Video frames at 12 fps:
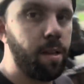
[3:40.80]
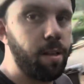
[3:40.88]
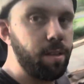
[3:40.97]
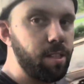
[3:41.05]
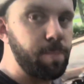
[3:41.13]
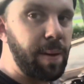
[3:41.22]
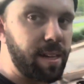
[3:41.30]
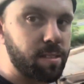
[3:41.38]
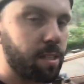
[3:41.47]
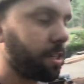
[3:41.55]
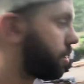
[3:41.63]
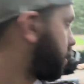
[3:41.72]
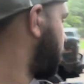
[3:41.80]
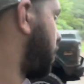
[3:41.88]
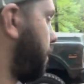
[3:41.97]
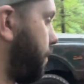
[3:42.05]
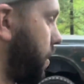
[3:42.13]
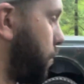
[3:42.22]
this back section
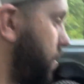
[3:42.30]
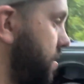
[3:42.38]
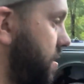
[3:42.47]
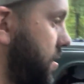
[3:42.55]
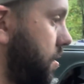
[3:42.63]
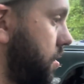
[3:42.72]
off. And then once this is...